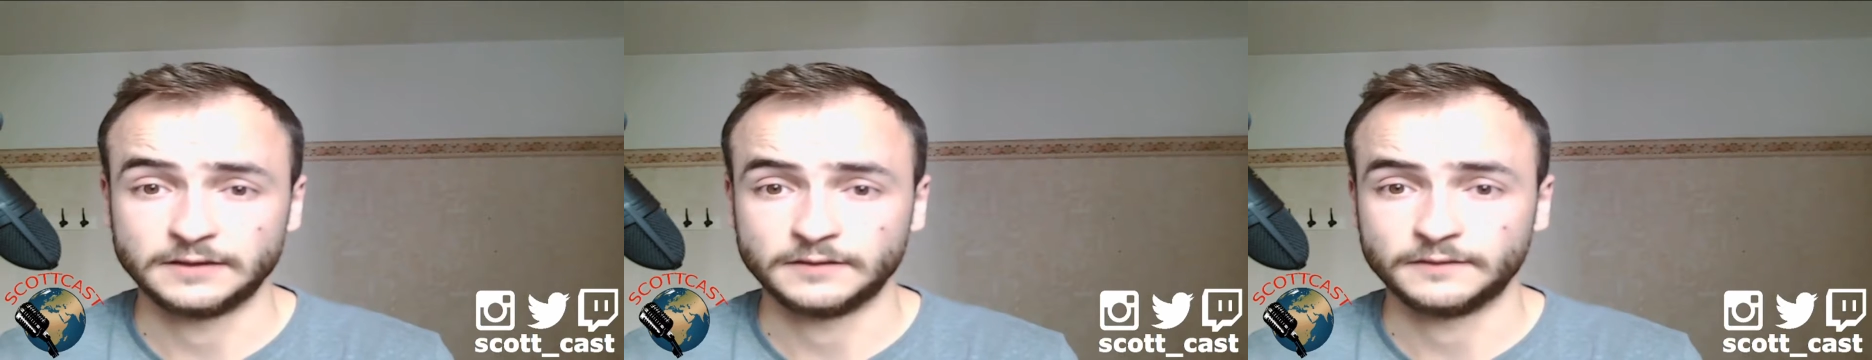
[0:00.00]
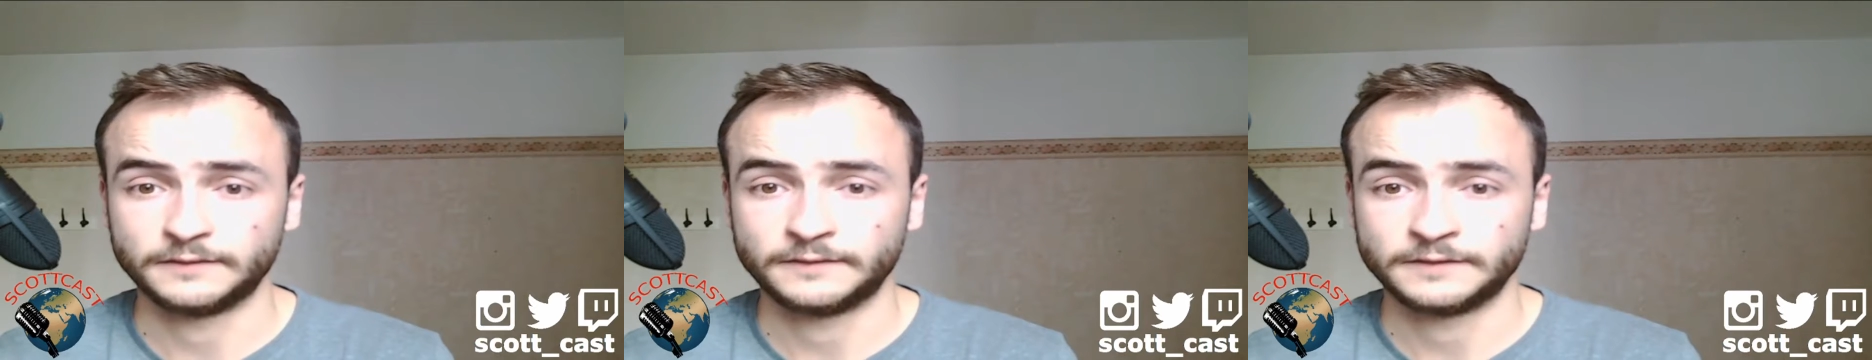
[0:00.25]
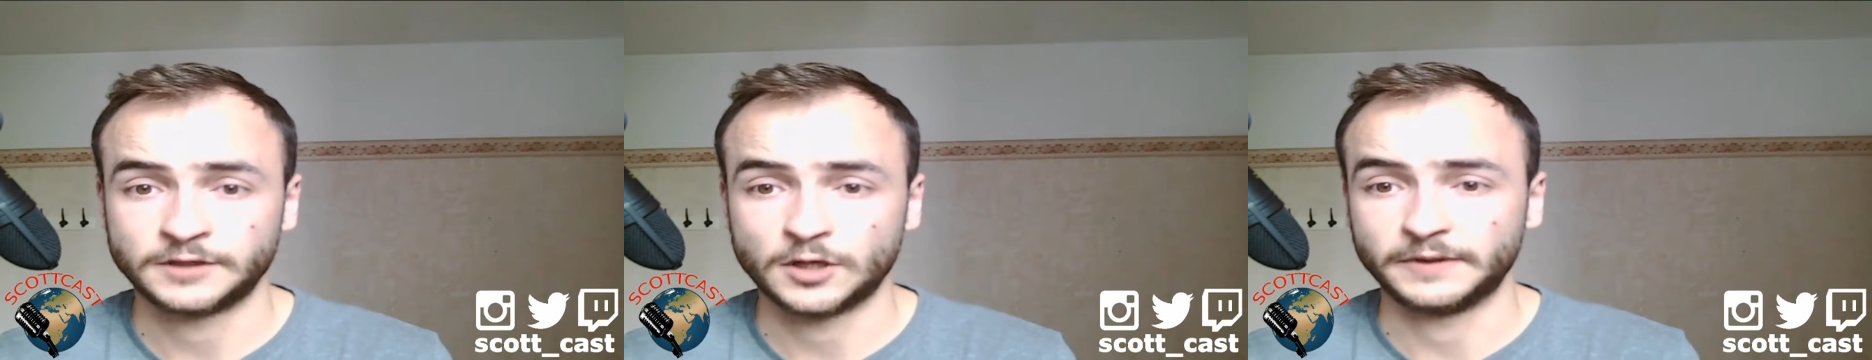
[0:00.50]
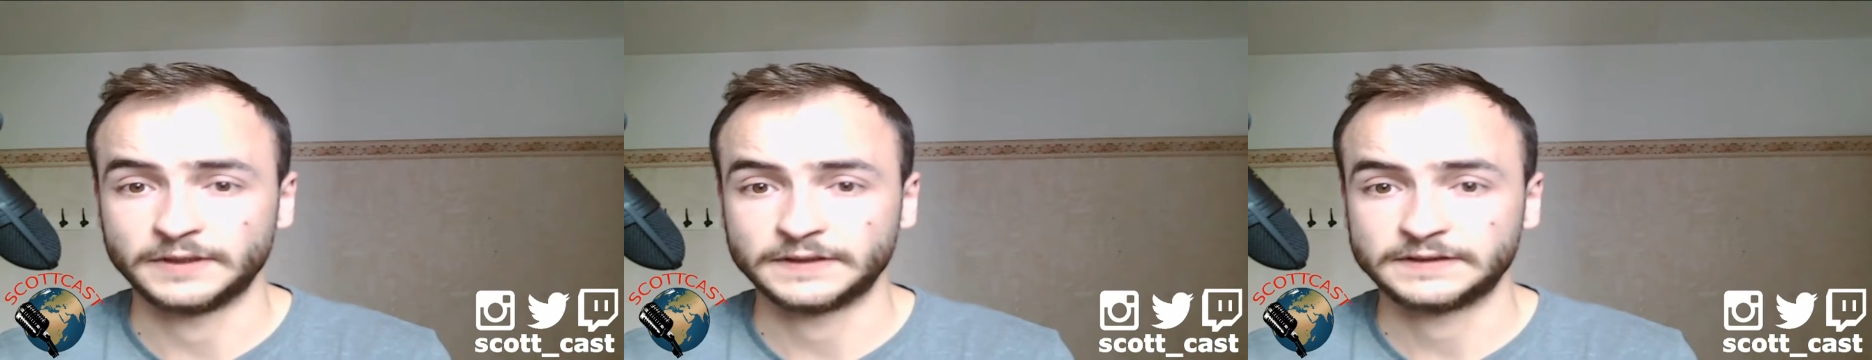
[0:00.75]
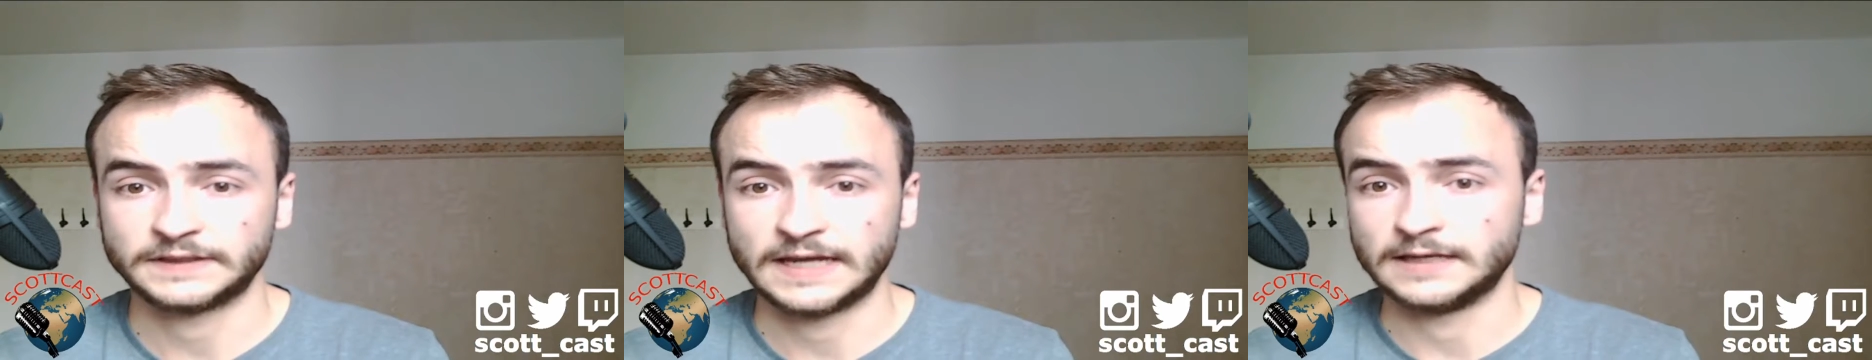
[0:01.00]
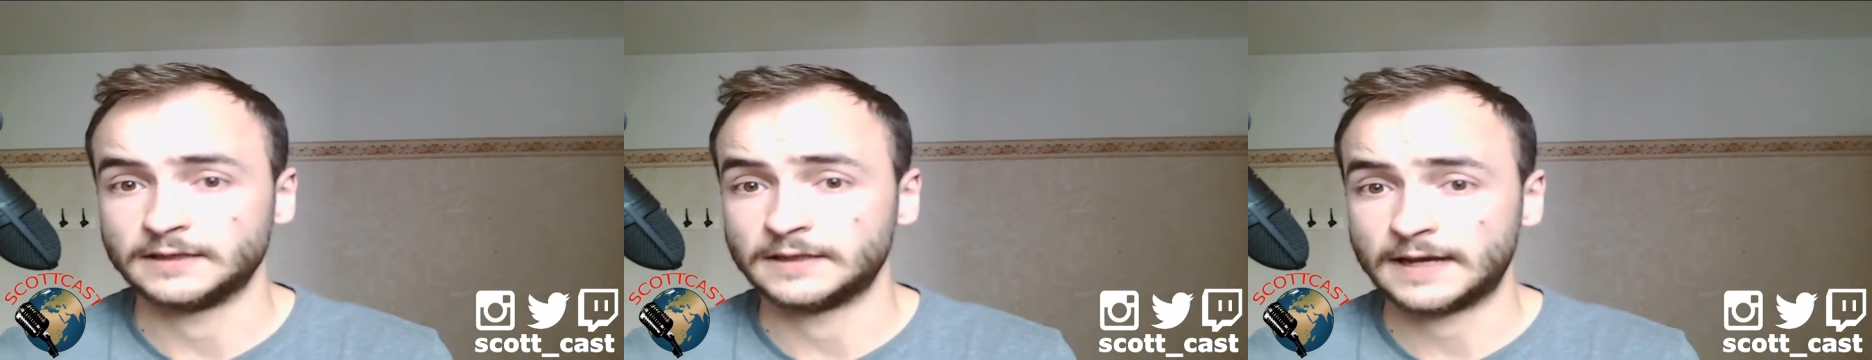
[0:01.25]
of topics
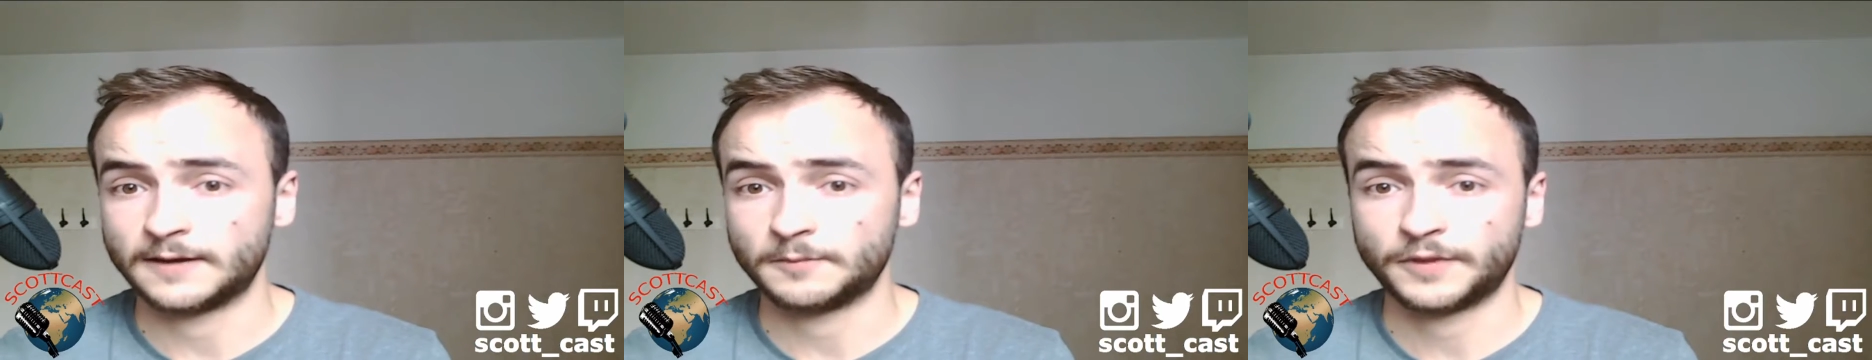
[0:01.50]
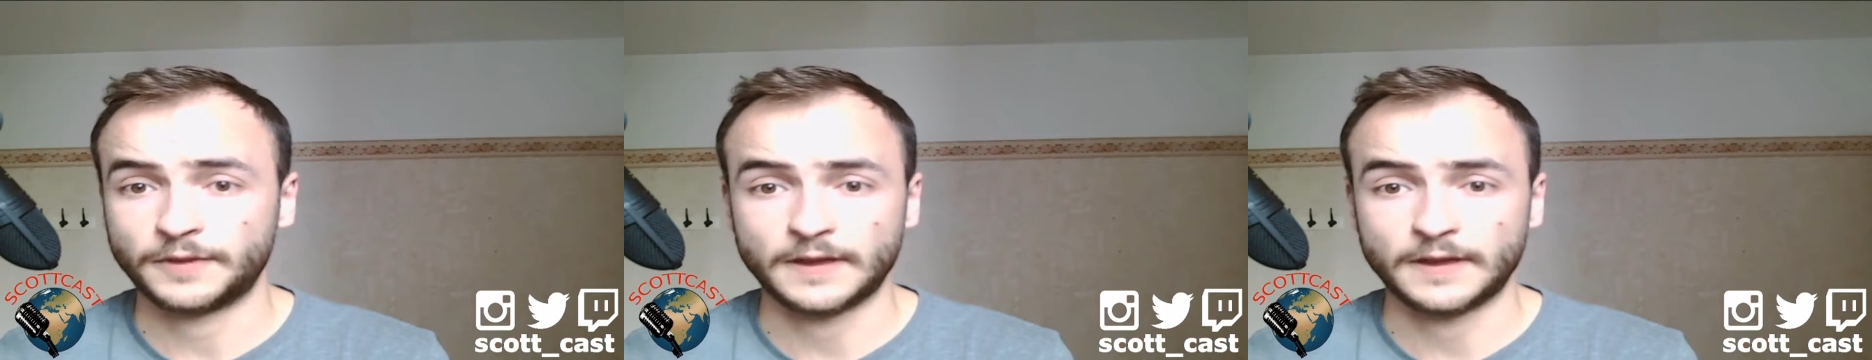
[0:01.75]
in depth,